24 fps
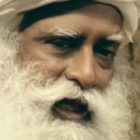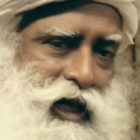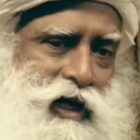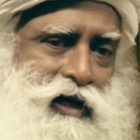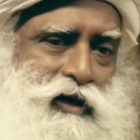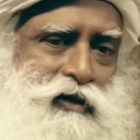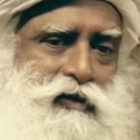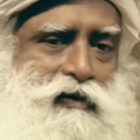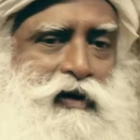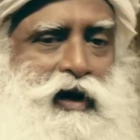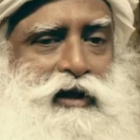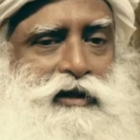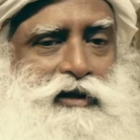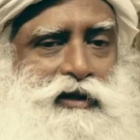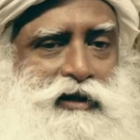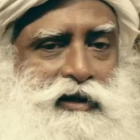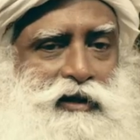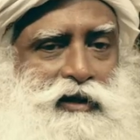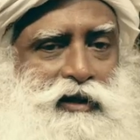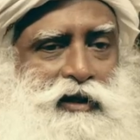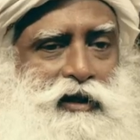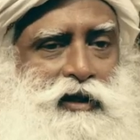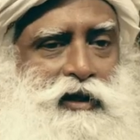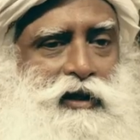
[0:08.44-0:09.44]
land right,
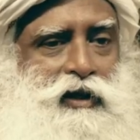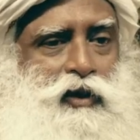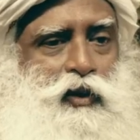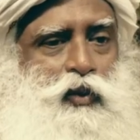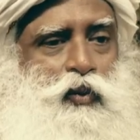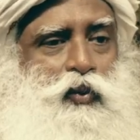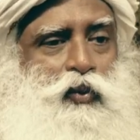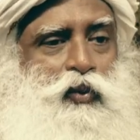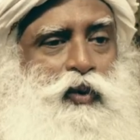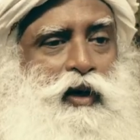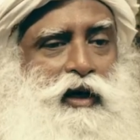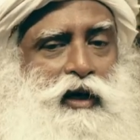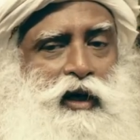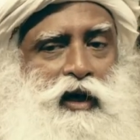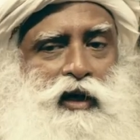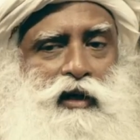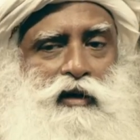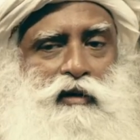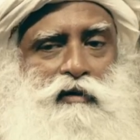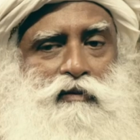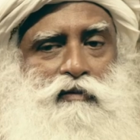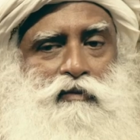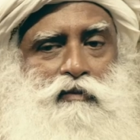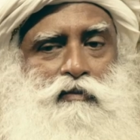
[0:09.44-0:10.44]
we
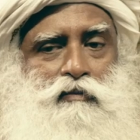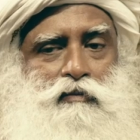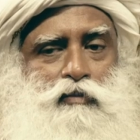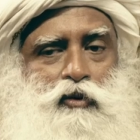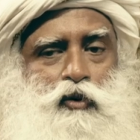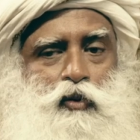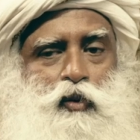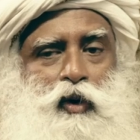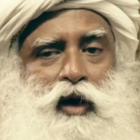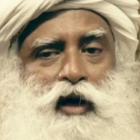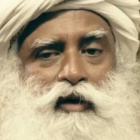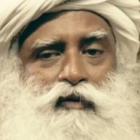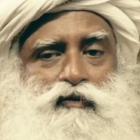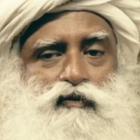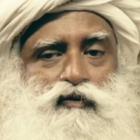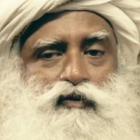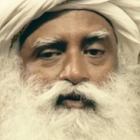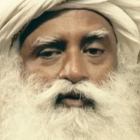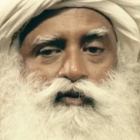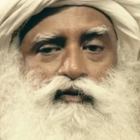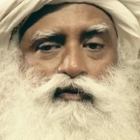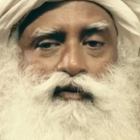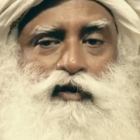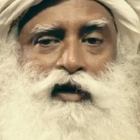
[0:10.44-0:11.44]
can provide
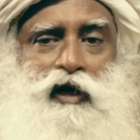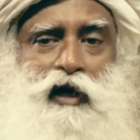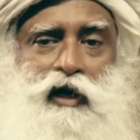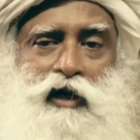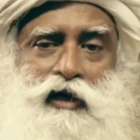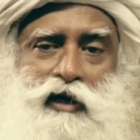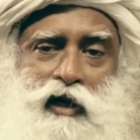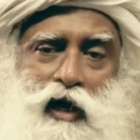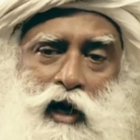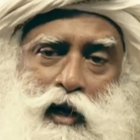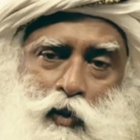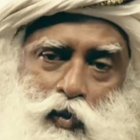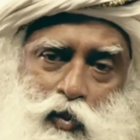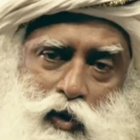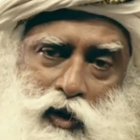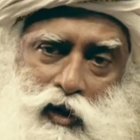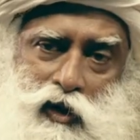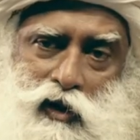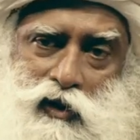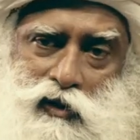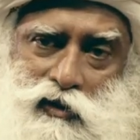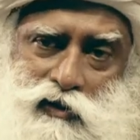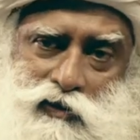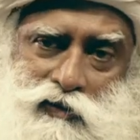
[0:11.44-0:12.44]
food for the entire
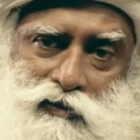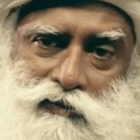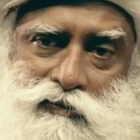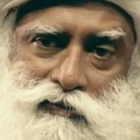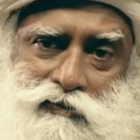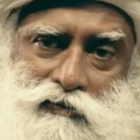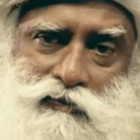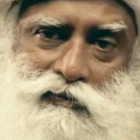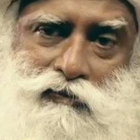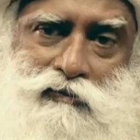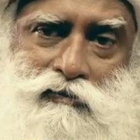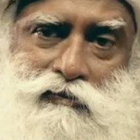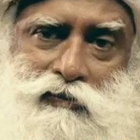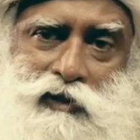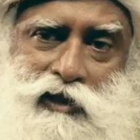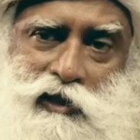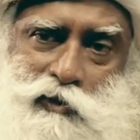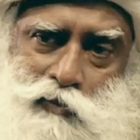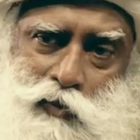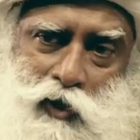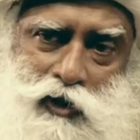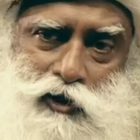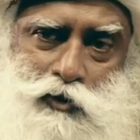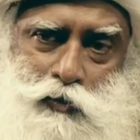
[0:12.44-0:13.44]
world.
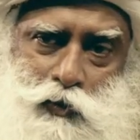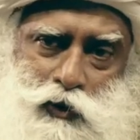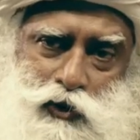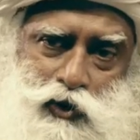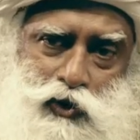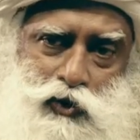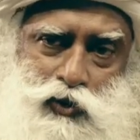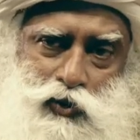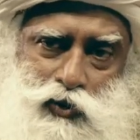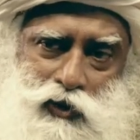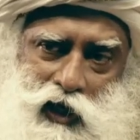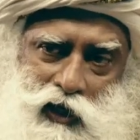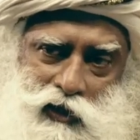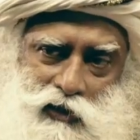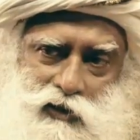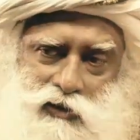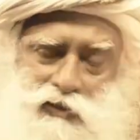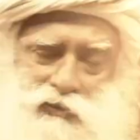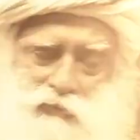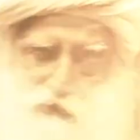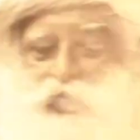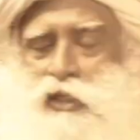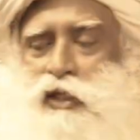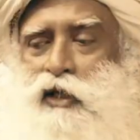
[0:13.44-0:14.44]
It's possible to do that.
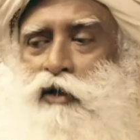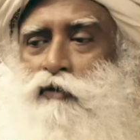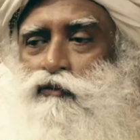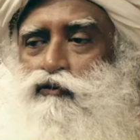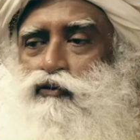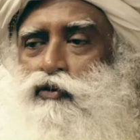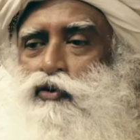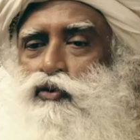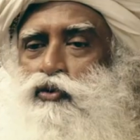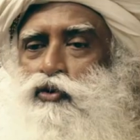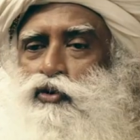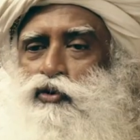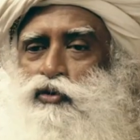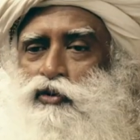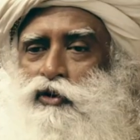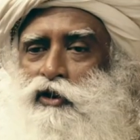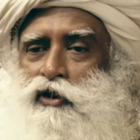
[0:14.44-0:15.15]
If you do